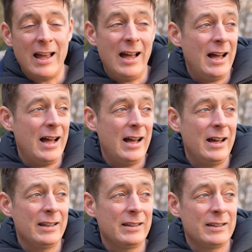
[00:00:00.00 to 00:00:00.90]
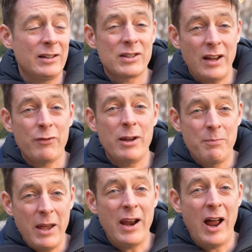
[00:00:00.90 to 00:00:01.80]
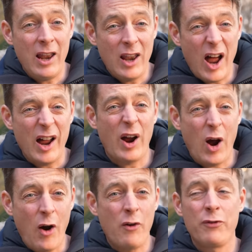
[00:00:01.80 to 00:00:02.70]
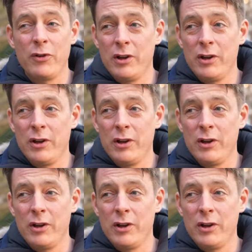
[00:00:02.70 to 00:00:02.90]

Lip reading: There's definitely been a lot of